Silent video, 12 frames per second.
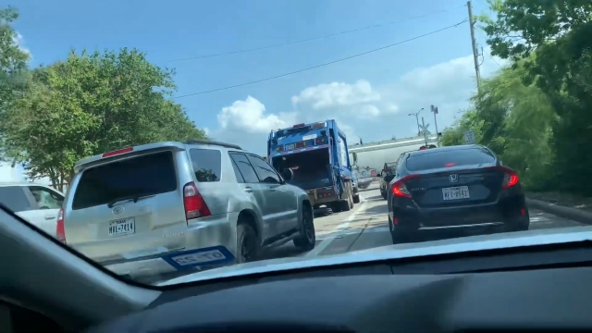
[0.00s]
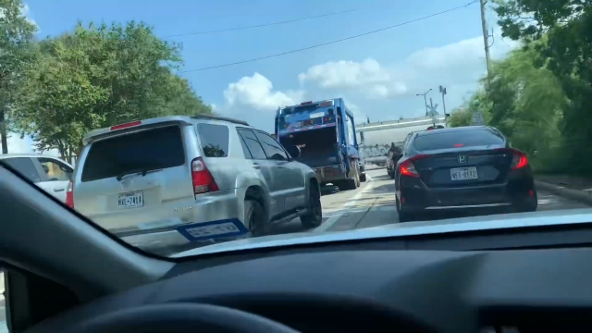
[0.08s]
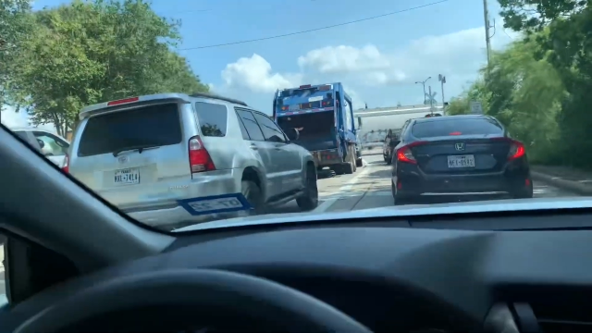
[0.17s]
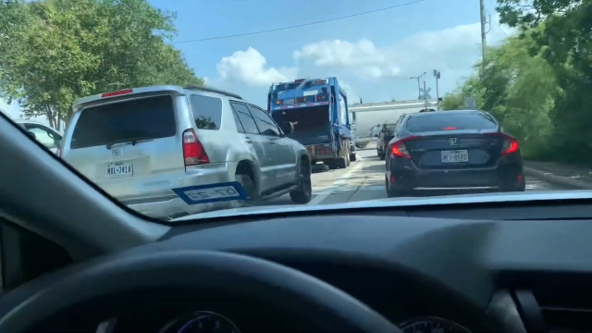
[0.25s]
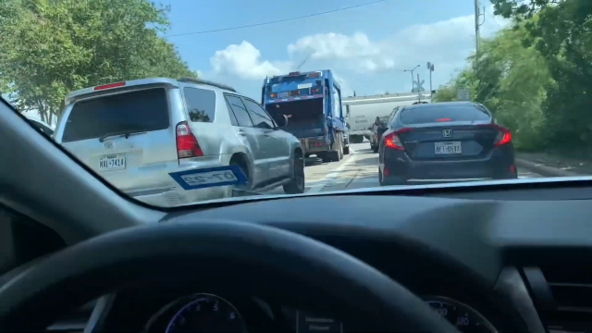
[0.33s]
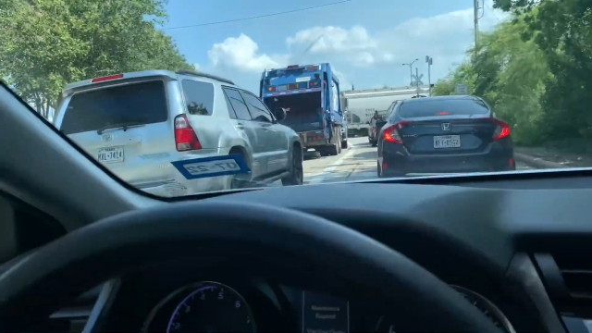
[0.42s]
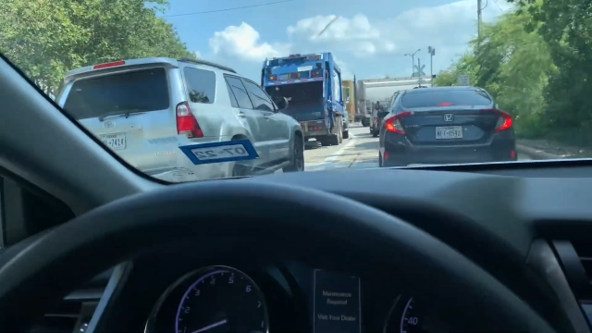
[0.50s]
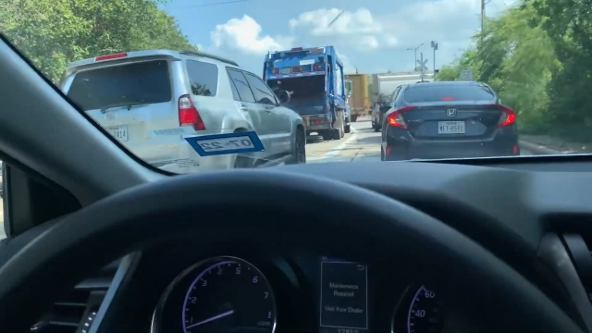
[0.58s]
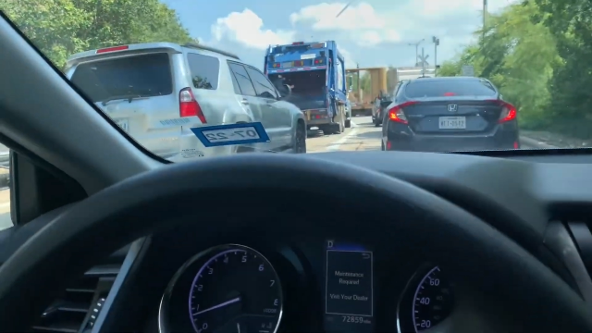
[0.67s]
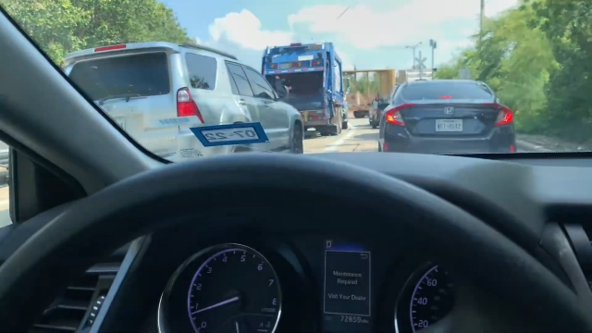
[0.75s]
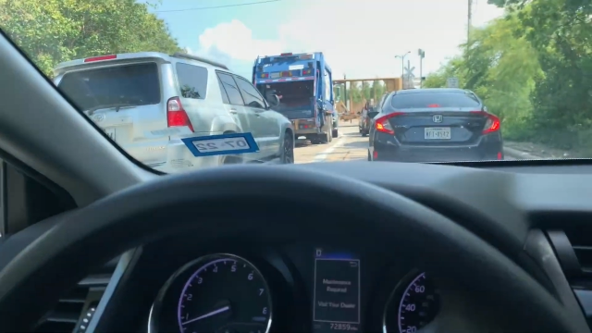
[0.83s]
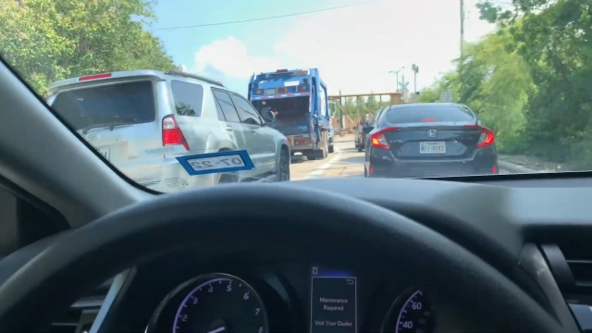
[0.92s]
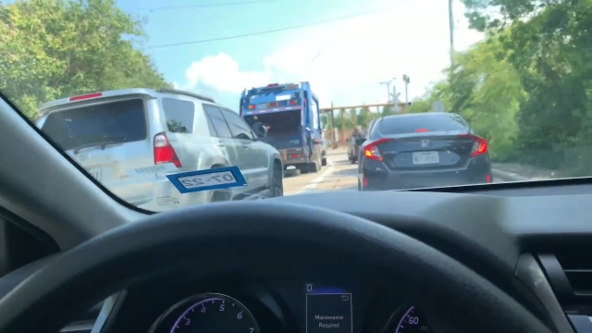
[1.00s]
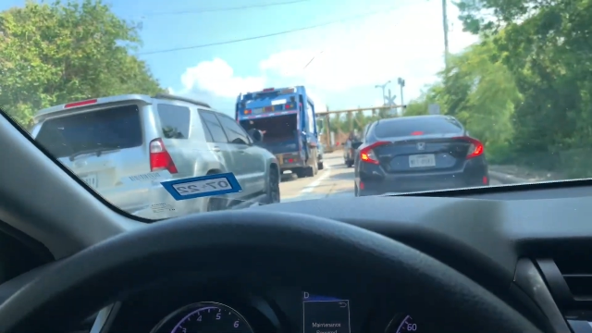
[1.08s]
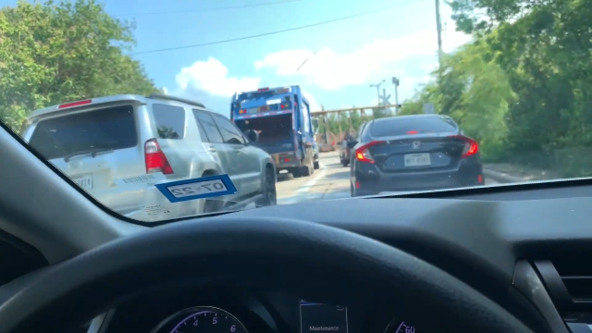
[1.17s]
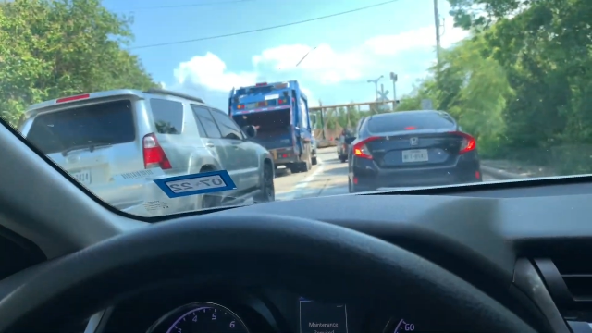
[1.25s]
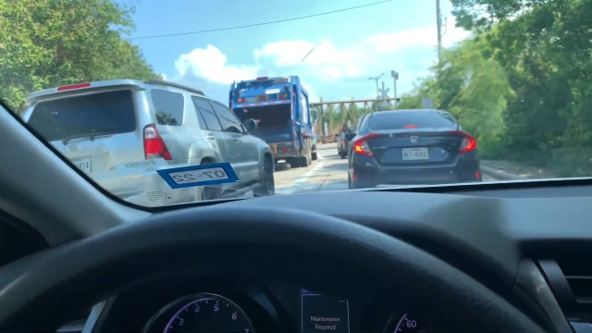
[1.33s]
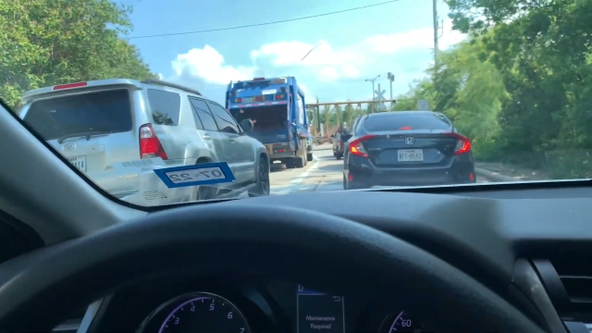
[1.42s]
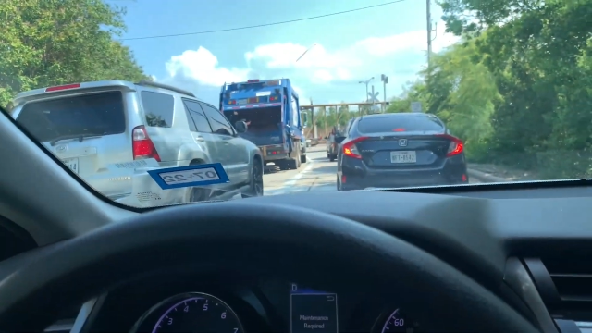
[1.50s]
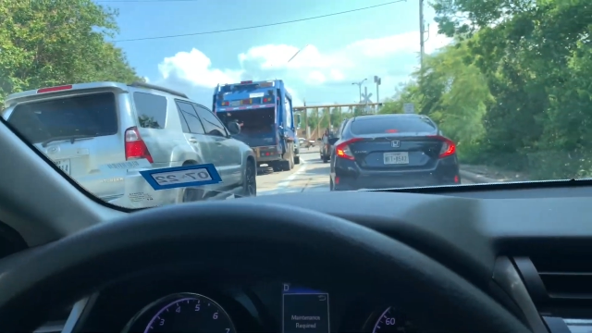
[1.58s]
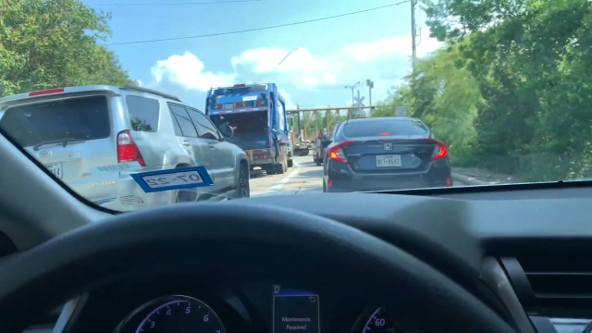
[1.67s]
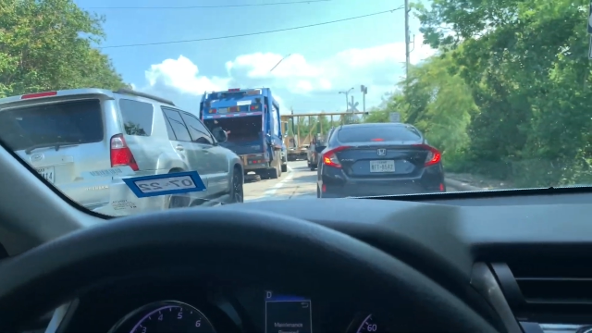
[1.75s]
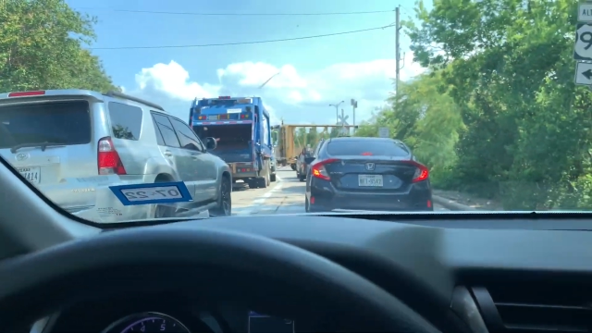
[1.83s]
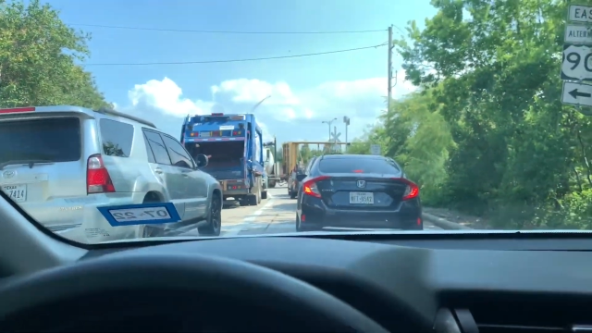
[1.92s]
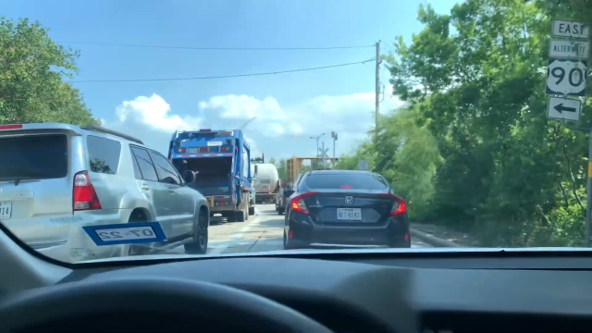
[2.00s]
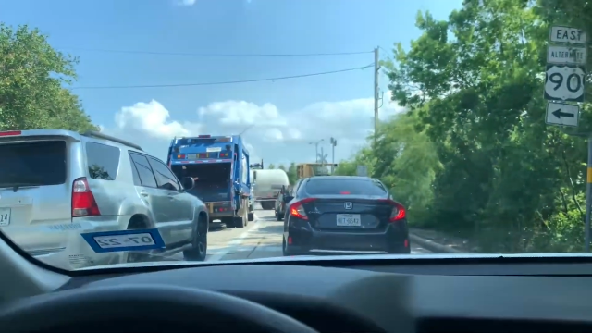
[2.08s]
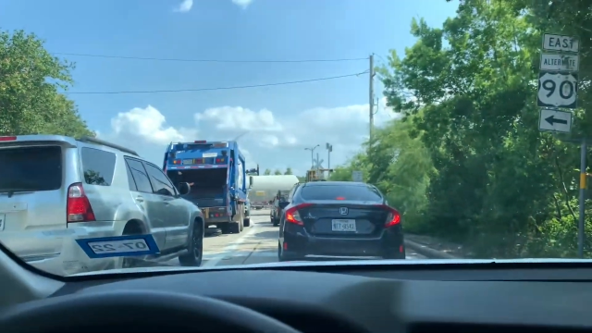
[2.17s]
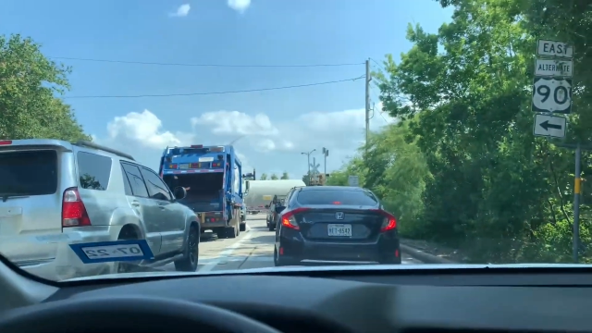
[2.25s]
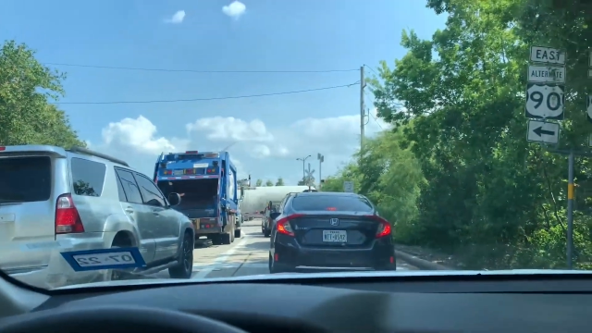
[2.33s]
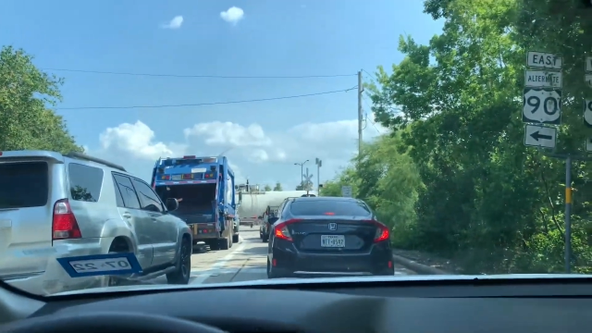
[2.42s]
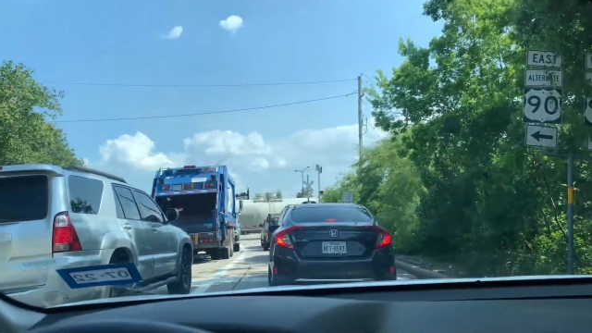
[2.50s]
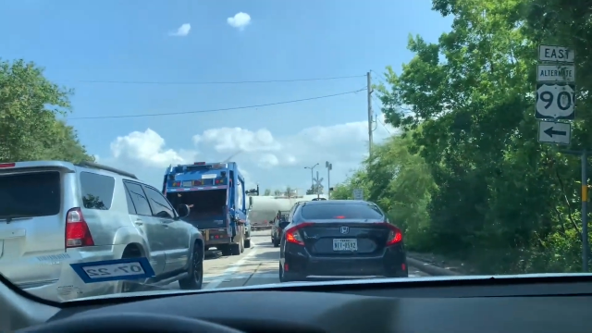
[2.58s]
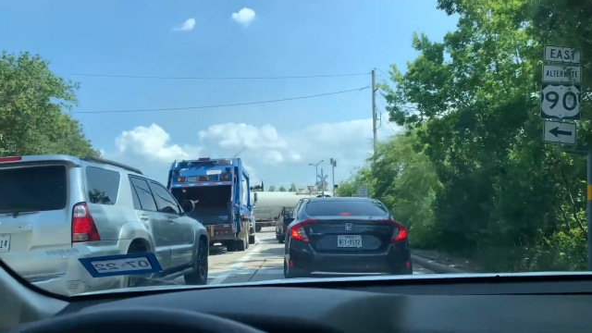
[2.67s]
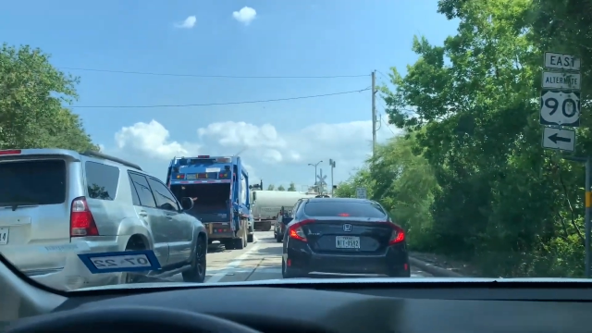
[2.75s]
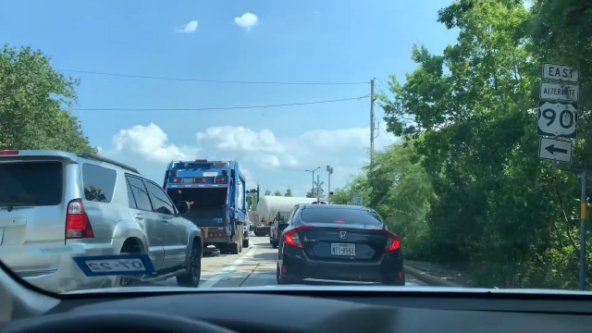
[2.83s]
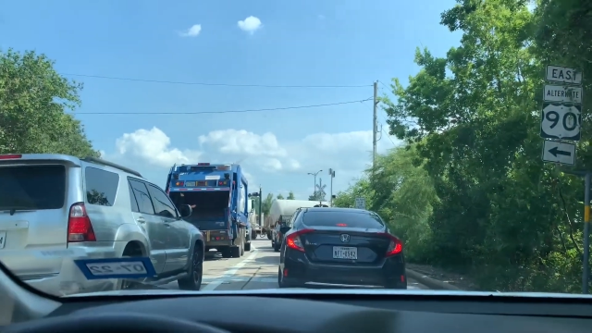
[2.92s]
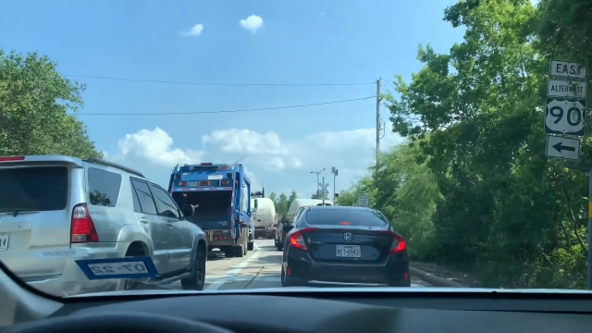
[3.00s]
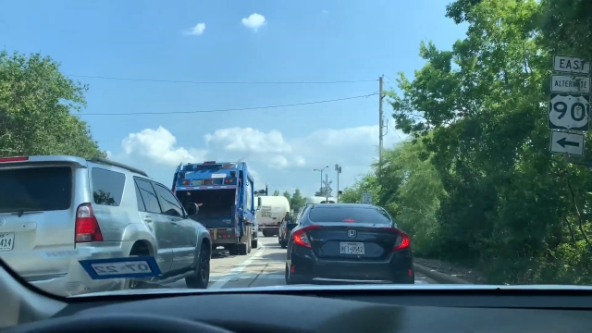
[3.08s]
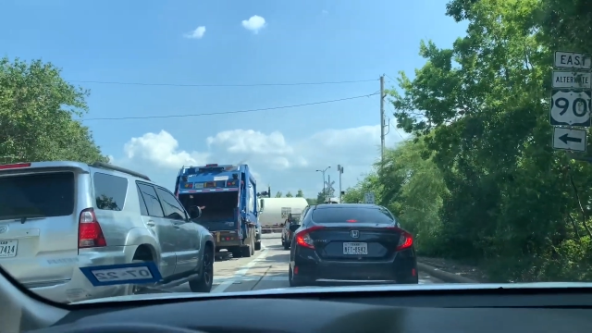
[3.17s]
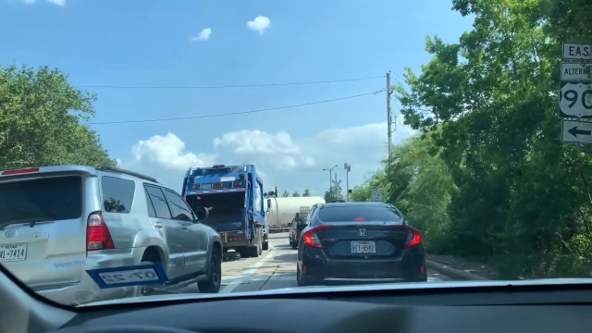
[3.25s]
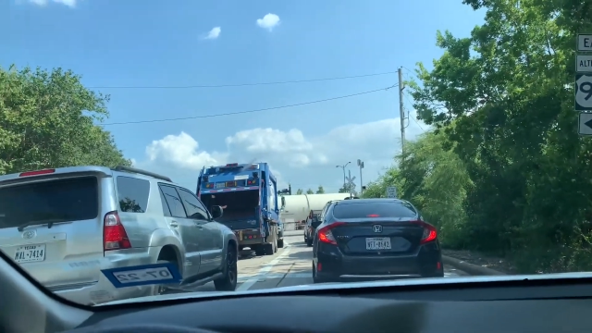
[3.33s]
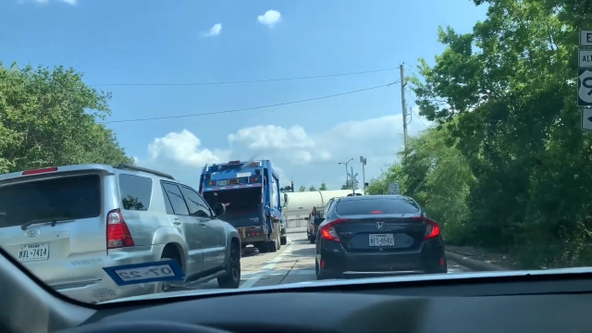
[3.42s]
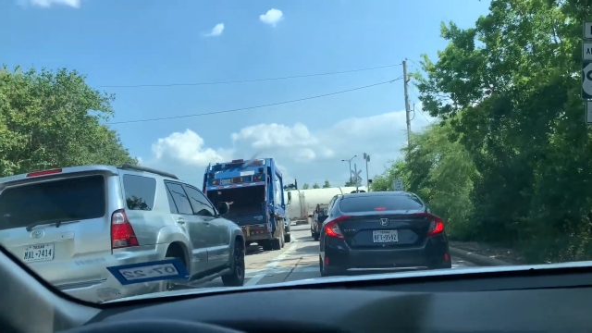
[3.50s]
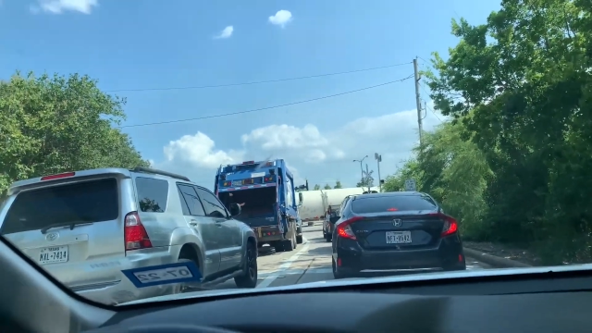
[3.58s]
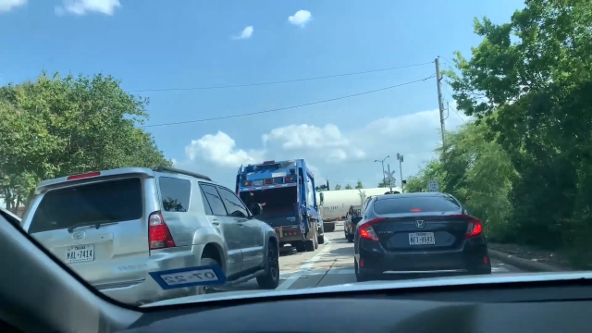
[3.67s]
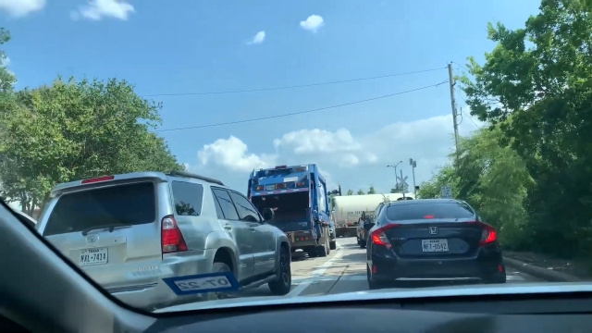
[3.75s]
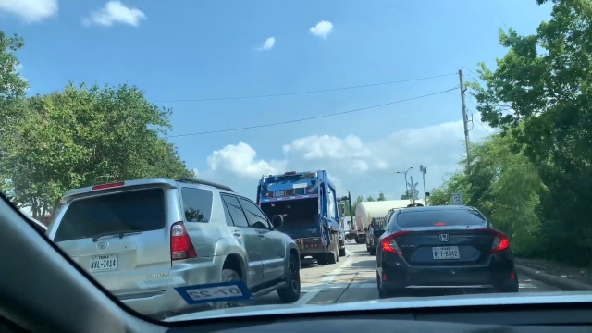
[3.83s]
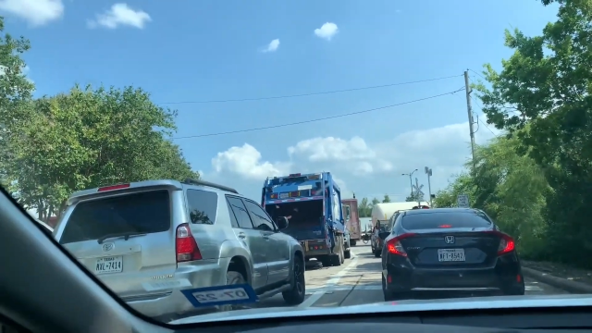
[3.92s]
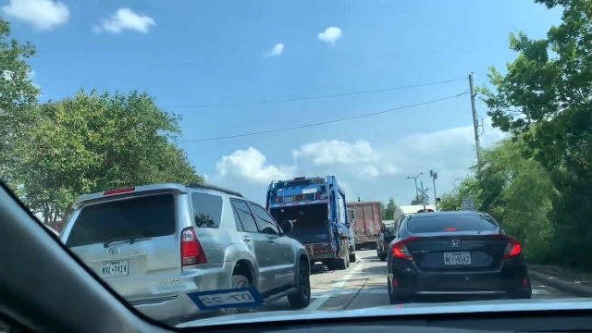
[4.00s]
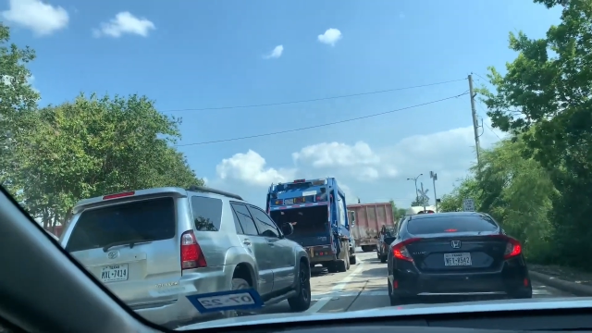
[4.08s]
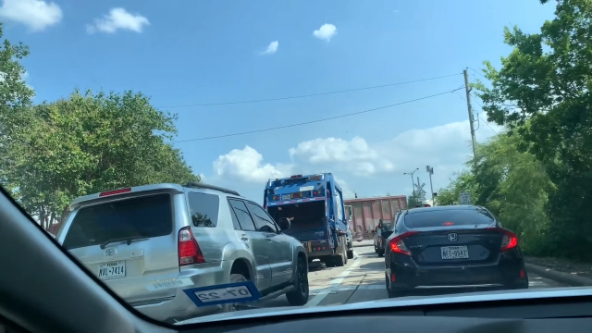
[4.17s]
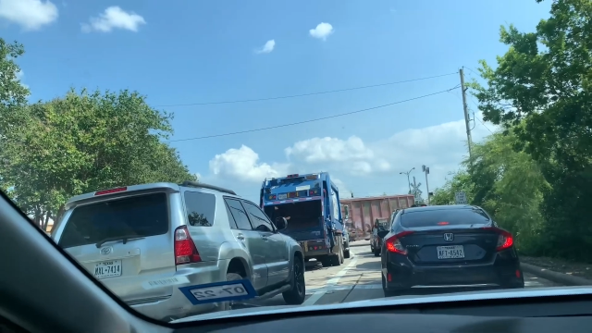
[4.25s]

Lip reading: Nobody's mouth can be seen.